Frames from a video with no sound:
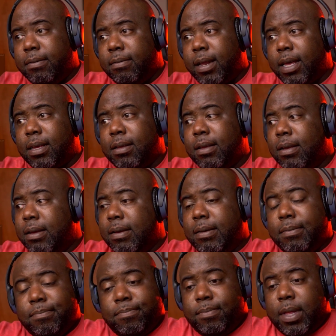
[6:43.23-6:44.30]
Like,
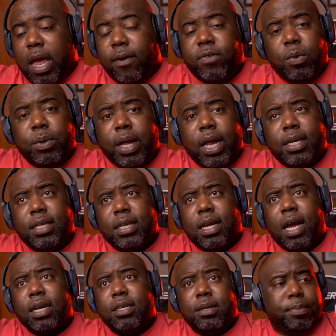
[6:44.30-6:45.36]
everyone hates
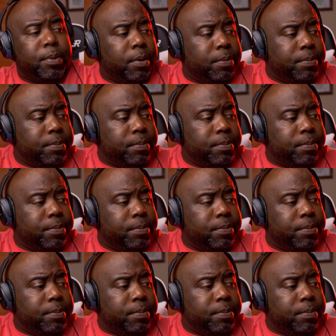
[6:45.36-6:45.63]
Takashi, bro.